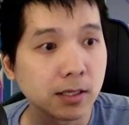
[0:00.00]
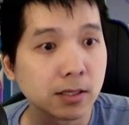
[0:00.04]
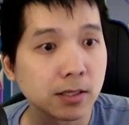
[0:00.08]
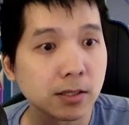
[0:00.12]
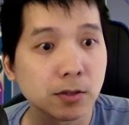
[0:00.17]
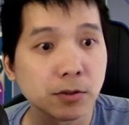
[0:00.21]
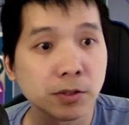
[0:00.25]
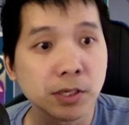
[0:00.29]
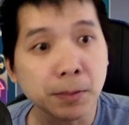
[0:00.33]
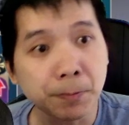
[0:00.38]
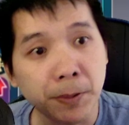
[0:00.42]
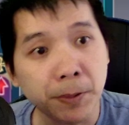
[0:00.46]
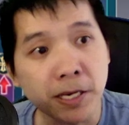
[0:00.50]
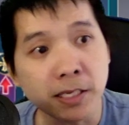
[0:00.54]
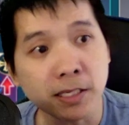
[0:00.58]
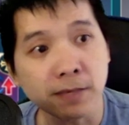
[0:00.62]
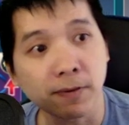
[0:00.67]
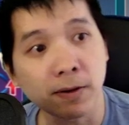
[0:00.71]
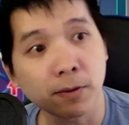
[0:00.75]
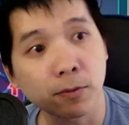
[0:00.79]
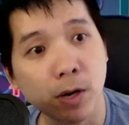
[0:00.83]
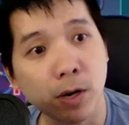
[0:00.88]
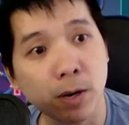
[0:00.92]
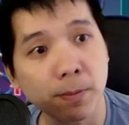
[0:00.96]
So this piece of
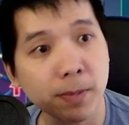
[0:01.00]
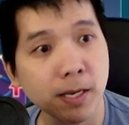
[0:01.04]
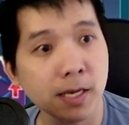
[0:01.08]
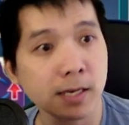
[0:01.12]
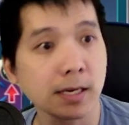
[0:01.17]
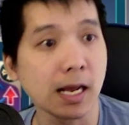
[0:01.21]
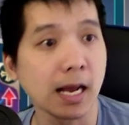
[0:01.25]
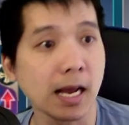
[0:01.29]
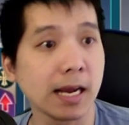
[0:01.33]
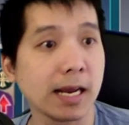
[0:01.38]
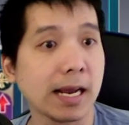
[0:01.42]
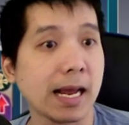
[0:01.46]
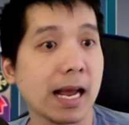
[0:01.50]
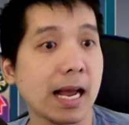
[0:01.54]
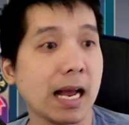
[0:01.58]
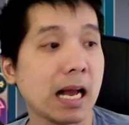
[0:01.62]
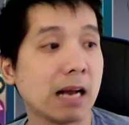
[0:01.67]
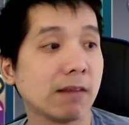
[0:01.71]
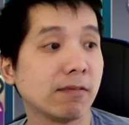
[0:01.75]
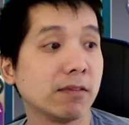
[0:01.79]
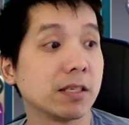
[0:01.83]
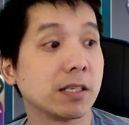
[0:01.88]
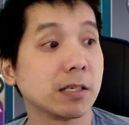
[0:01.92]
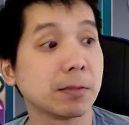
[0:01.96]
equipment, I
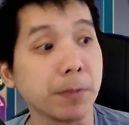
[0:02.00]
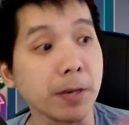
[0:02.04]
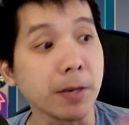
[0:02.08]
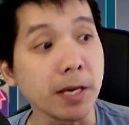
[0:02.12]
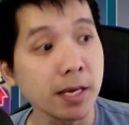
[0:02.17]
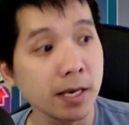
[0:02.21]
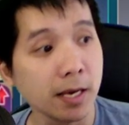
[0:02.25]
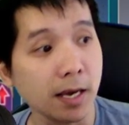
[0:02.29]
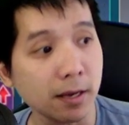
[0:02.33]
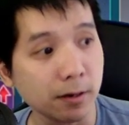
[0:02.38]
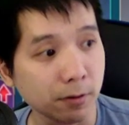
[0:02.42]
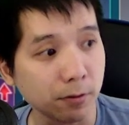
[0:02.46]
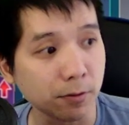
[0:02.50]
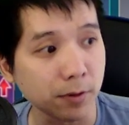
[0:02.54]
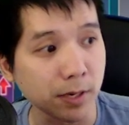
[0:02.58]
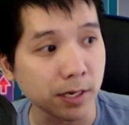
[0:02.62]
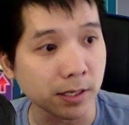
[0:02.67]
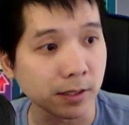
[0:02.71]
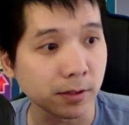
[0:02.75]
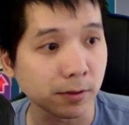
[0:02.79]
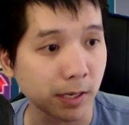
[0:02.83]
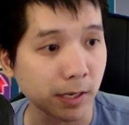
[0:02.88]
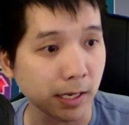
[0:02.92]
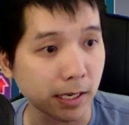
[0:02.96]
have a speed
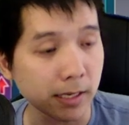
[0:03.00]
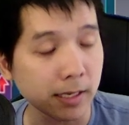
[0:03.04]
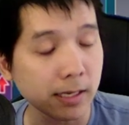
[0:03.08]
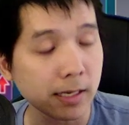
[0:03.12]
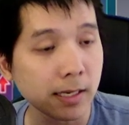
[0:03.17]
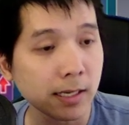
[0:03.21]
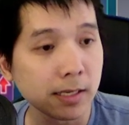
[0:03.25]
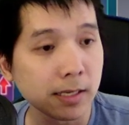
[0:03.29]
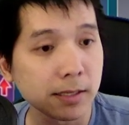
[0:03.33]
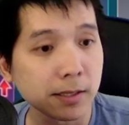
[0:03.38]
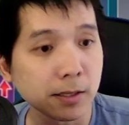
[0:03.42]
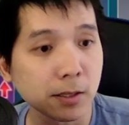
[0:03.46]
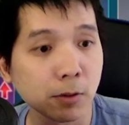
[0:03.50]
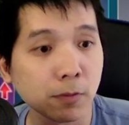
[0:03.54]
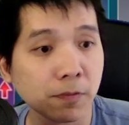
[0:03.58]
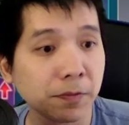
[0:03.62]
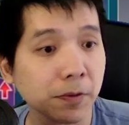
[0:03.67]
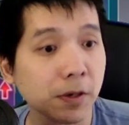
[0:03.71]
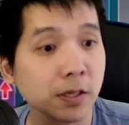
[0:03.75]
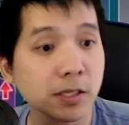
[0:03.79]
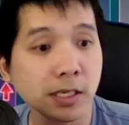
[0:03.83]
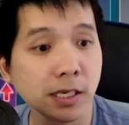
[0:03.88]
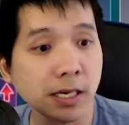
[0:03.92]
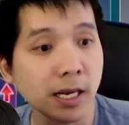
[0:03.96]
increase, right? So
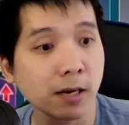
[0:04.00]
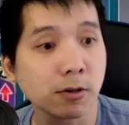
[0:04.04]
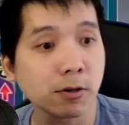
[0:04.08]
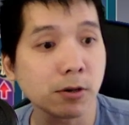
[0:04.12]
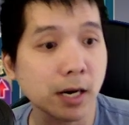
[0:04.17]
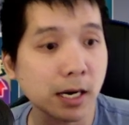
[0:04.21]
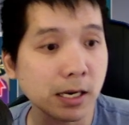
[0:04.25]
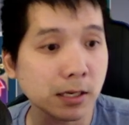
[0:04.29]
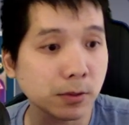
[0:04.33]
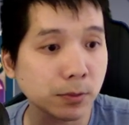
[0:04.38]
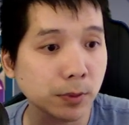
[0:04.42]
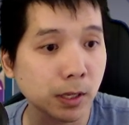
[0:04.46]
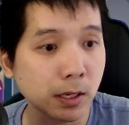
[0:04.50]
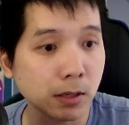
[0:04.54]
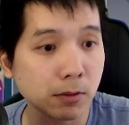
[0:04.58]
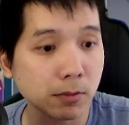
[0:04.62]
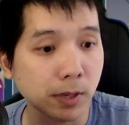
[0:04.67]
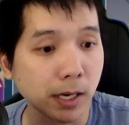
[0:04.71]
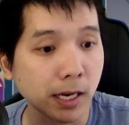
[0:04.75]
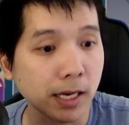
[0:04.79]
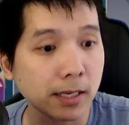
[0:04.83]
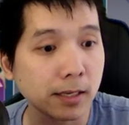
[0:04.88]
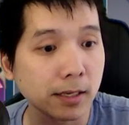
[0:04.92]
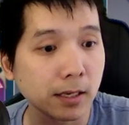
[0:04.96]
for this hero as well,
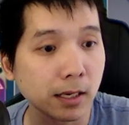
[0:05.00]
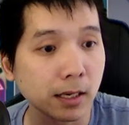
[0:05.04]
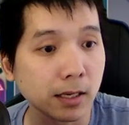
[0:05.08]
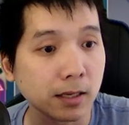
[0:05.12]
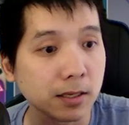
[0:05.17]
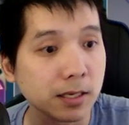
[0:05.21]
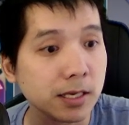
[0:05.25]
right?